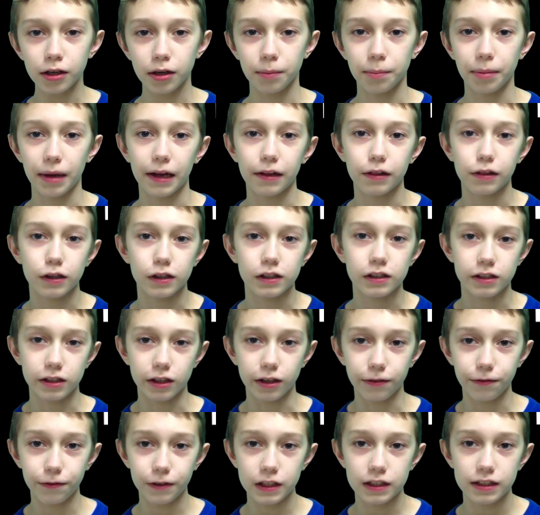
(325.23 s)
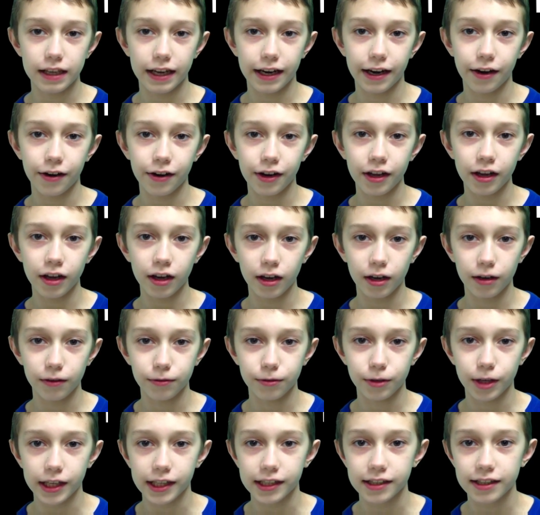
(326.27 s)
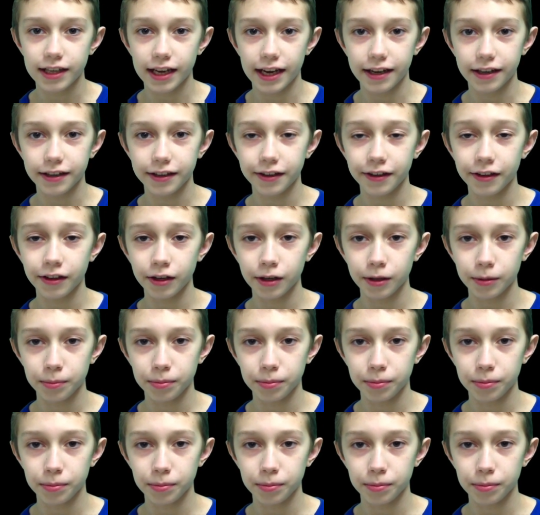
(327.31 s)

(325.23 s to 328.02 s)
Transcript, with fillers: about the surface area of rectangular